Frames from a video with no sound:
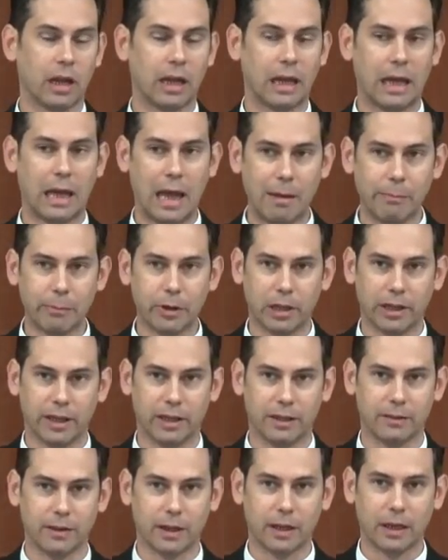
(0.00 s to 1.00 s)

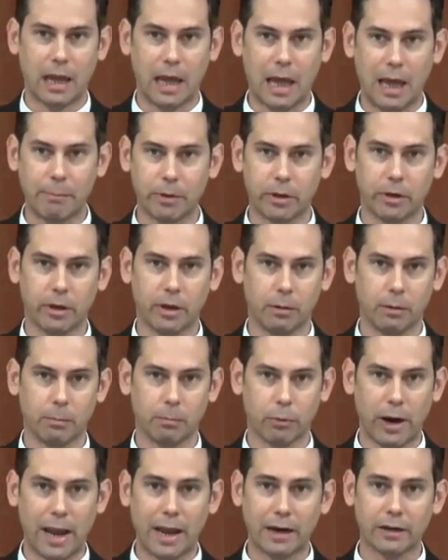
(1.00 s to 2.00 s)
commonly, the common
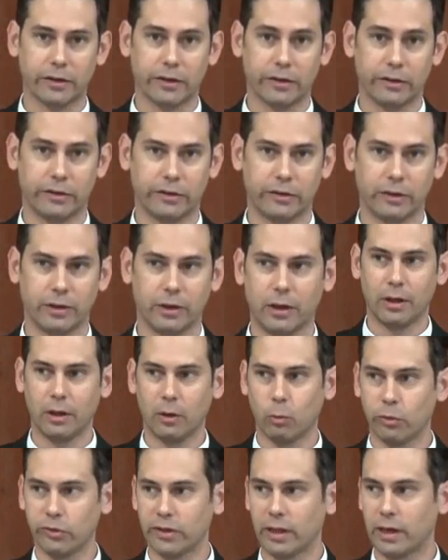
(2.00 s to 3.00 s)
practice
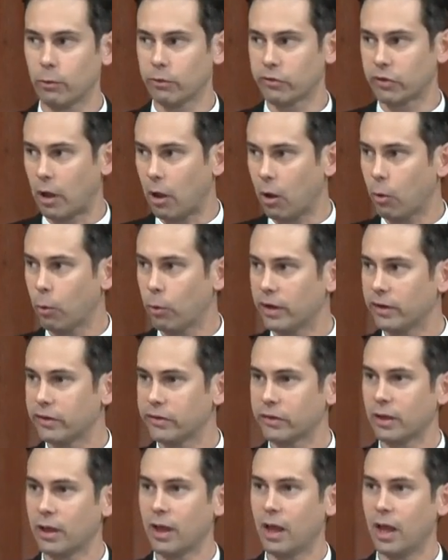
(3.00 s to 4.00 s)
was that it was
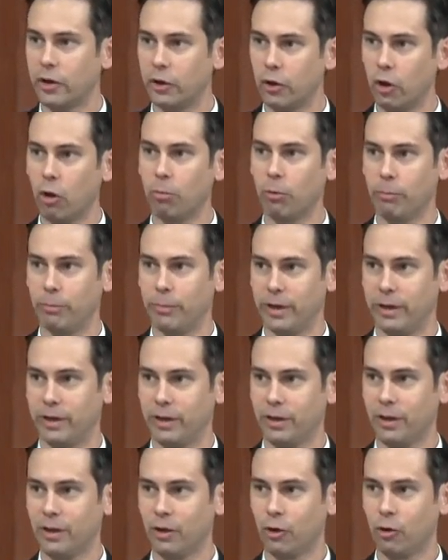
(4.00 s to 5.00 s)
always a nobleman
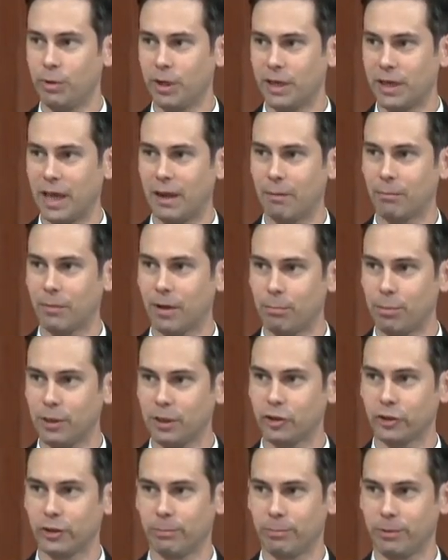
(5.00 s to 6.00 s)
who became a
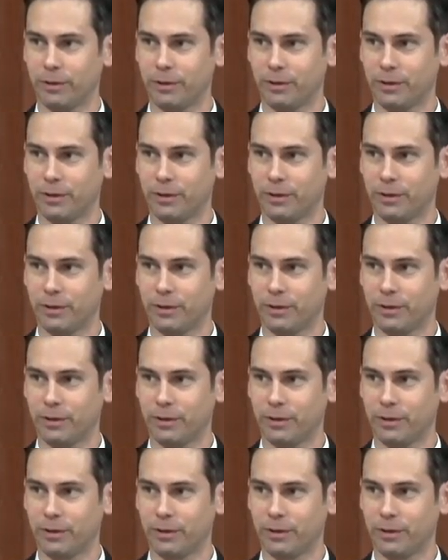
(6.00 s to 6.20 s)
bishop.